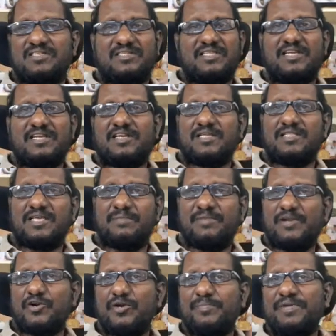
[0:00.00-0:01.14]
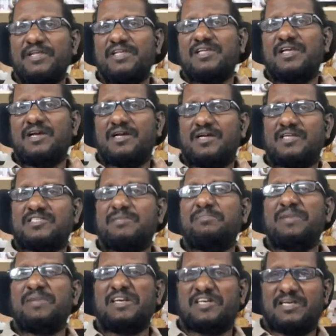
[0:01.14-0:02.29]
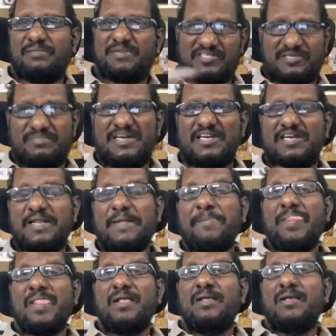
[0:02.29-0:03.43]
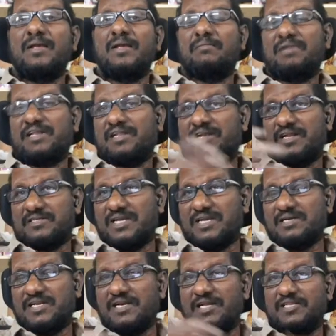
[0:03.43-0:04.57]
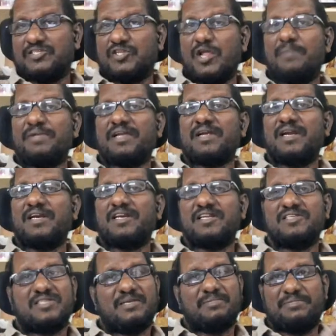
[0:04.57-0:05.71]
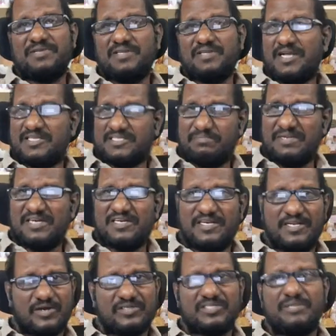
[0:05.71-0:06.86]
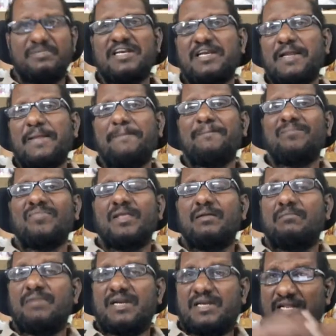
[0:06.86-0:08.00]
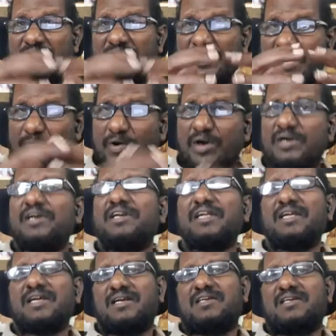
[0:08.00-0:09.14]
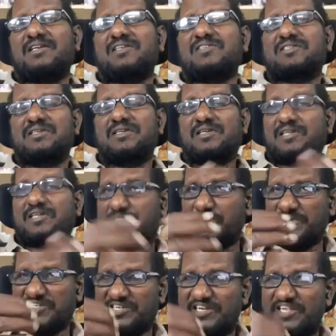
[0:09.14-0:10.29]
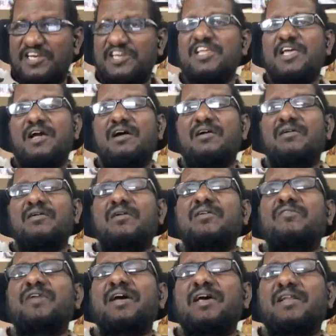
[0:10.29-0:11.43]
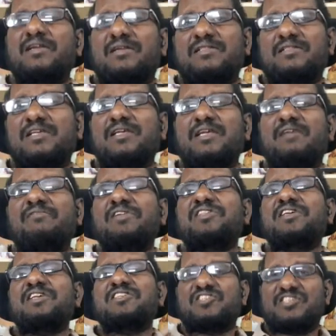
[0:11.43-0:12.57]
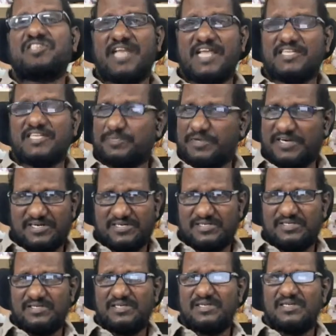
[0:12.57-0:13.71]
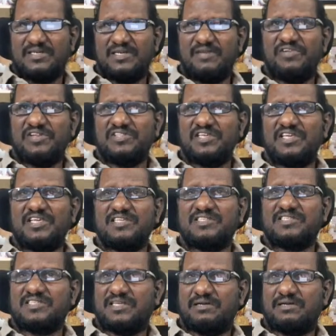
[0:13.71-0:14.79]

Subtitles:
there may not be asymmetry, but symmetry. But in certain Islamic countries, there may be asymmetry, not symmetry. But in democratic countries, especially in India, where everything is transparent, everything is